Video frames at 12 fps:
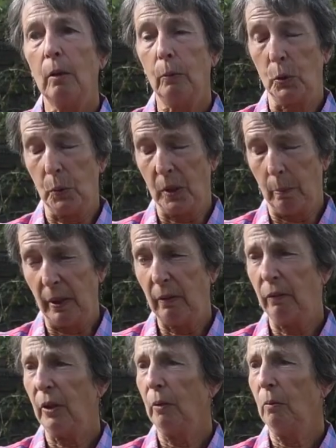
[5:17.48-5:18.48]
which was a
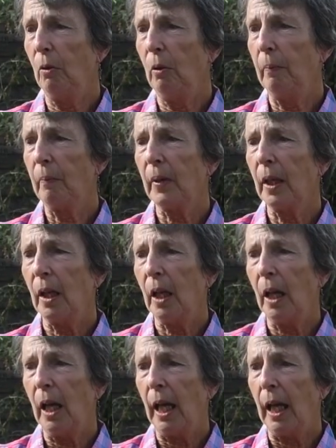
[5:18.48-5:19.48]
big funeral.
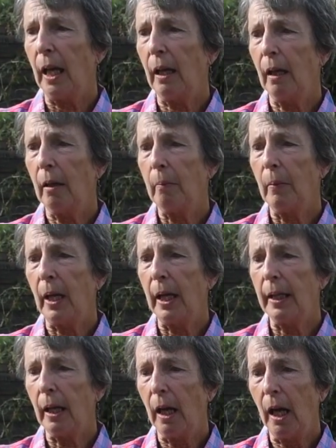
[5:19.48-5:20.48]

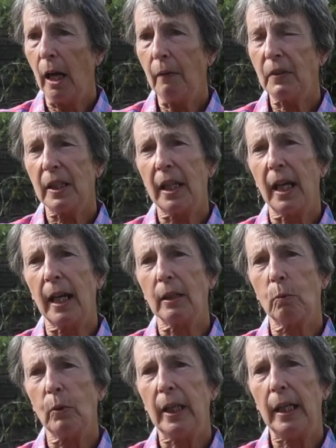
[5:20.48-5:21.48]
And after that,
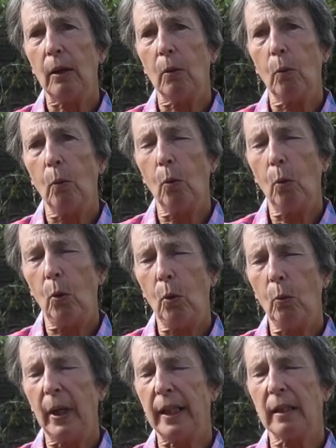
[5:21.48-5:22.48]
we
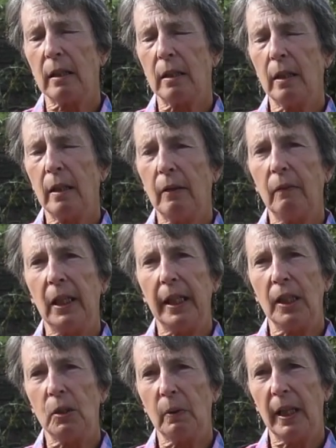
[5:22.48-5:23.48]
all went to the
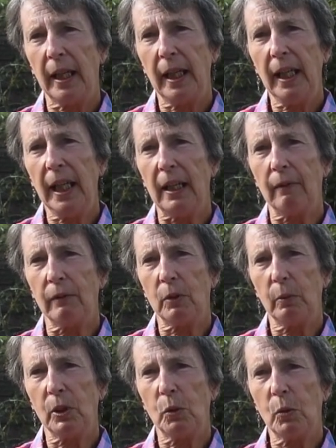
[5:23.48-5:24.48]
village where they lived,
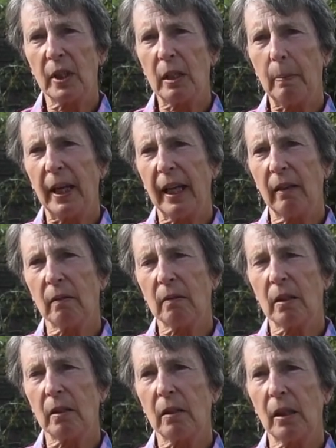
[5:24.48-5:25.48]
which was
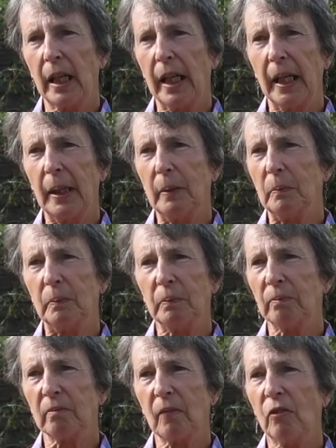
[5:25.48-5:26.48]
about
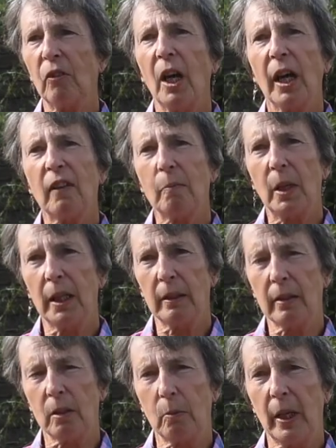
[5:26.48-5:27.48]
5
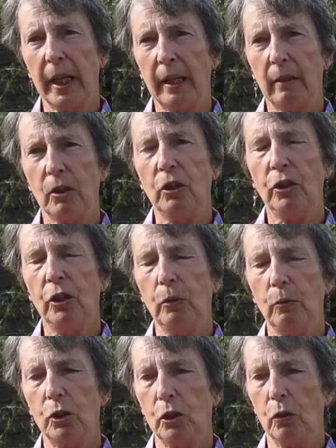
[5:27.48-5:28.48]
miles away, in a
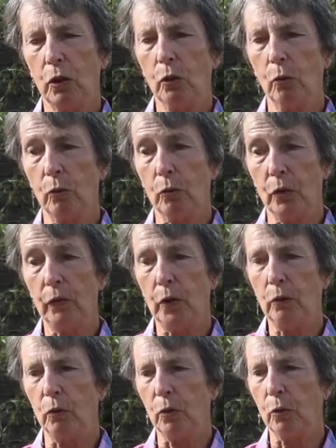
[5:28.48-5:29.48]
huge
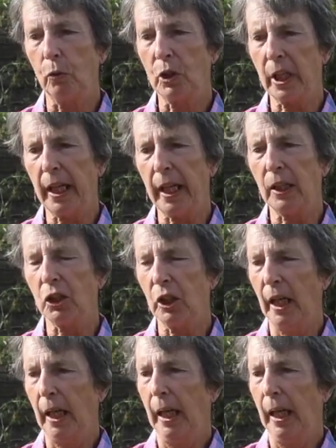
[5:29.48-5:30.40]
funeral cortege,